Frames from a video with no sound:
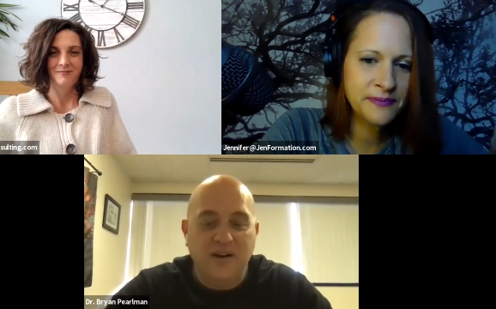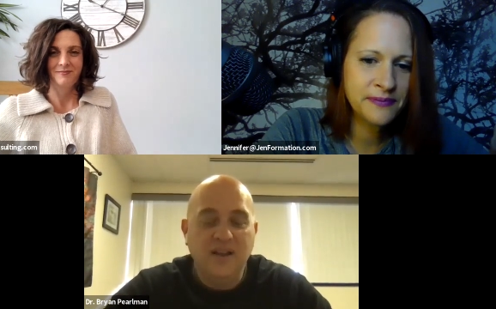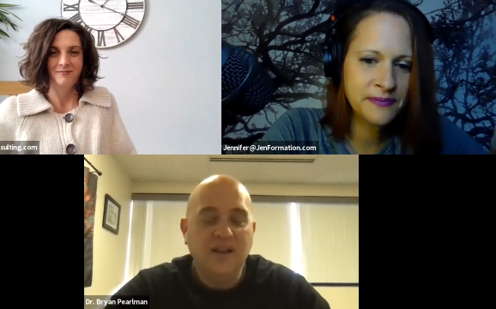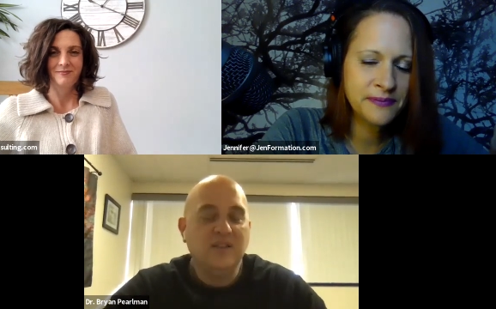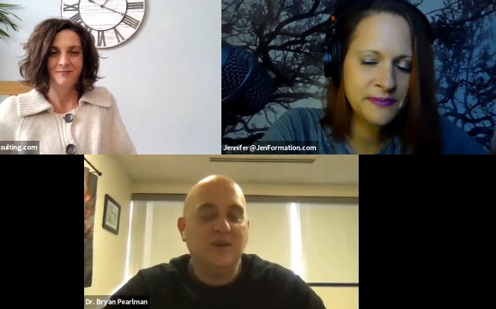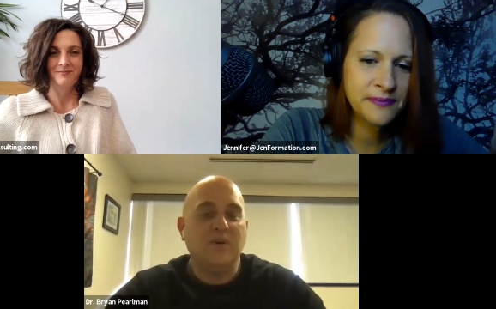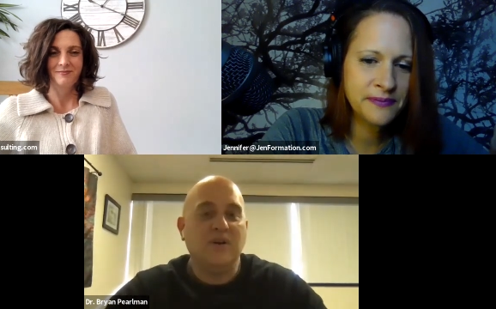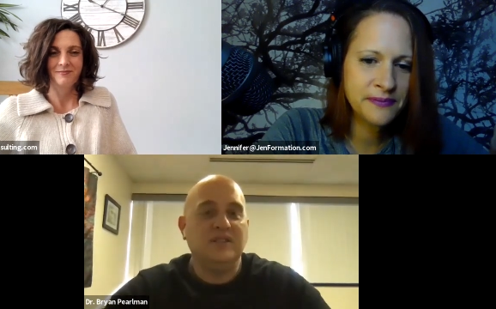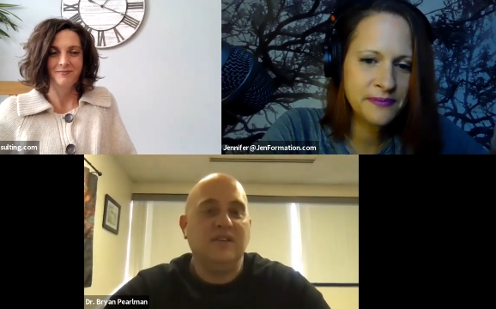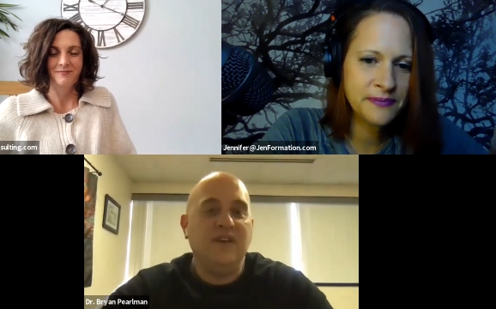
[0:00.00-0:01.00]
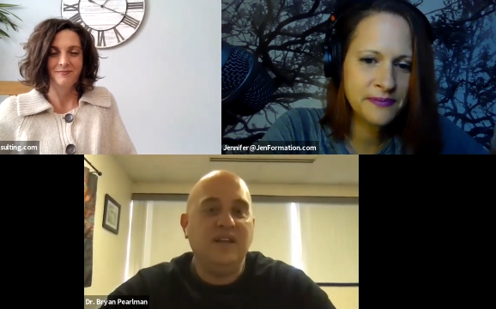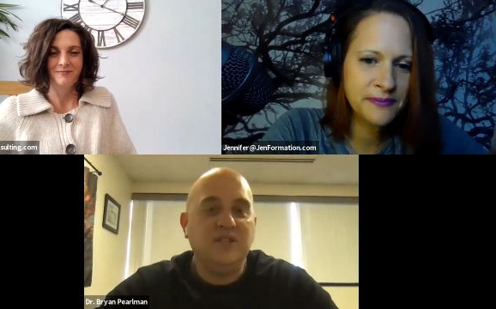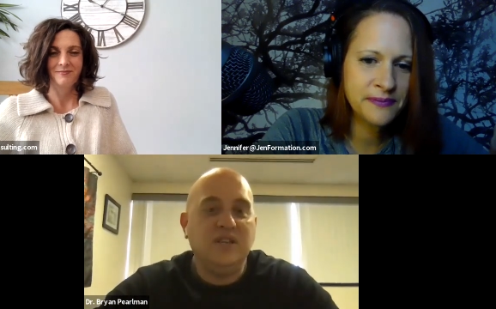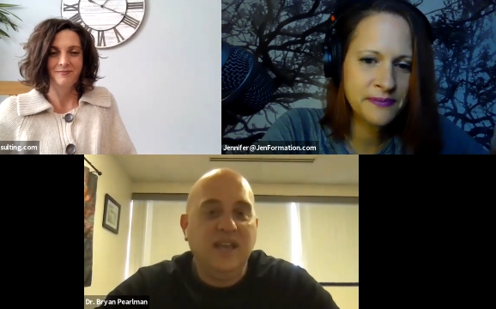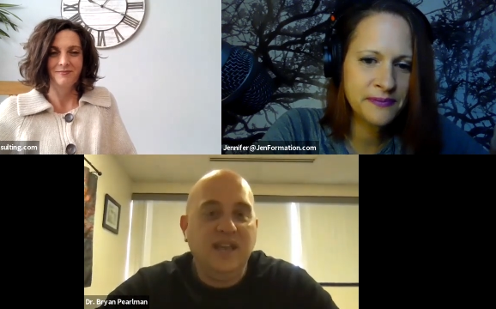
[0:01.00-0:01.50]
Speaker 1: where the
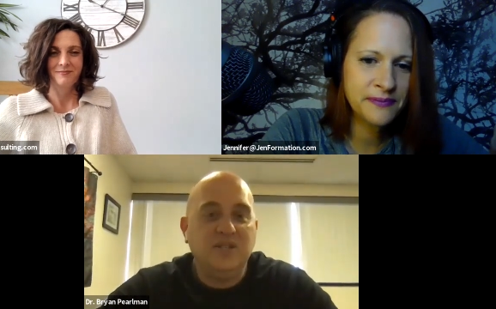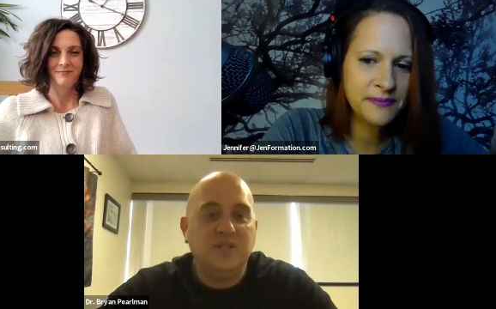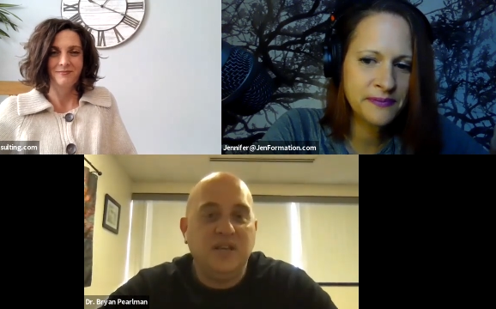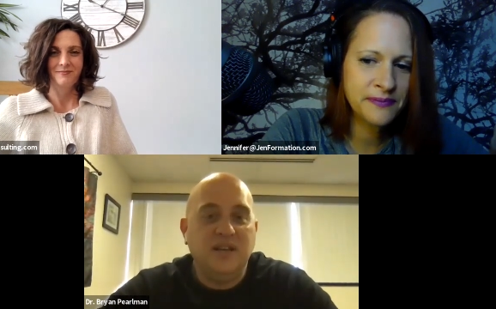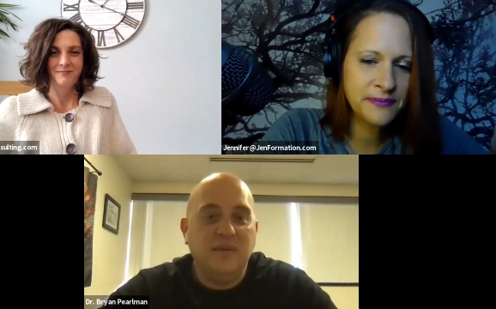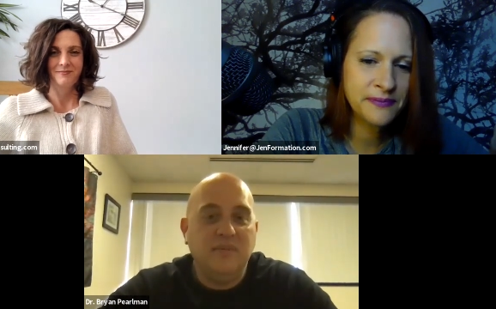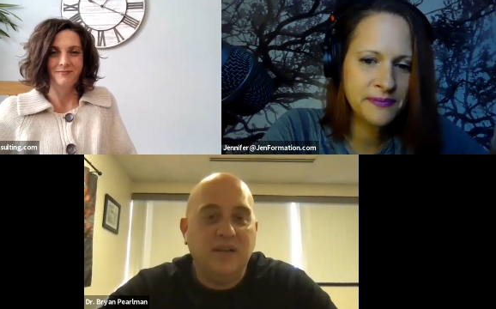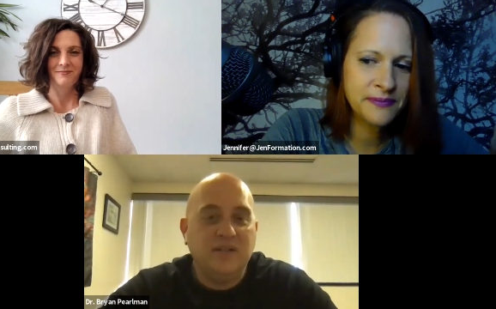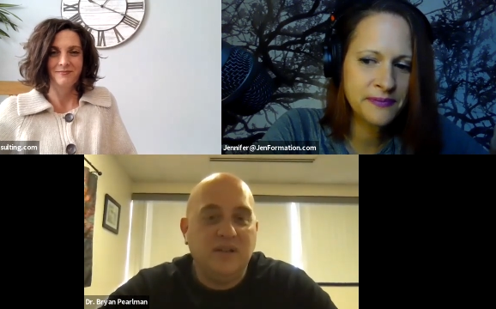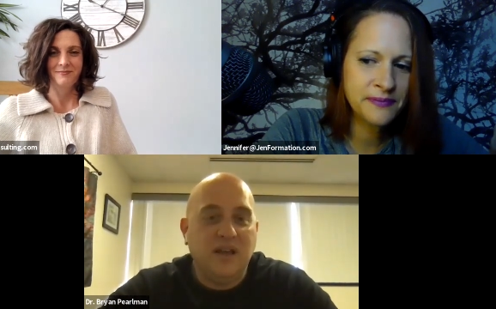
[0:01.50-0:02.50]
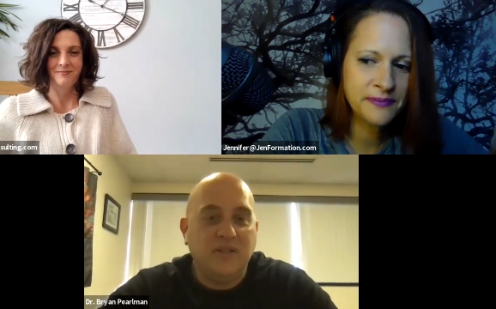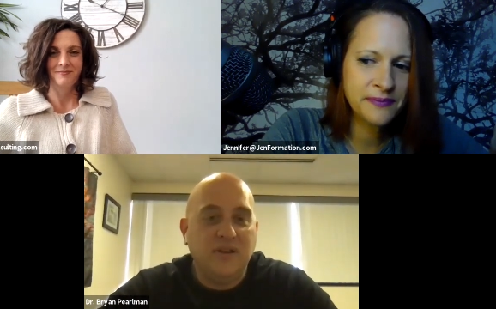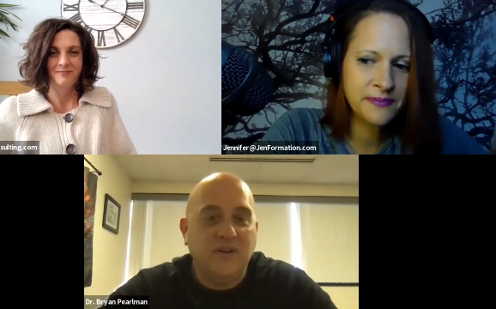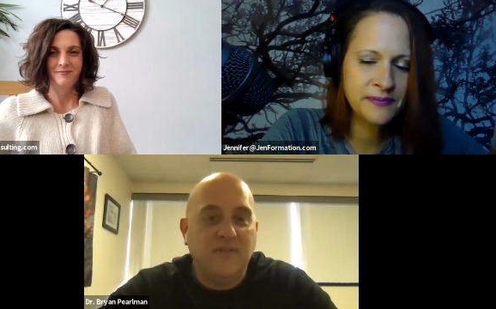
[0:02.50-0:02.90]
worlds of education and mental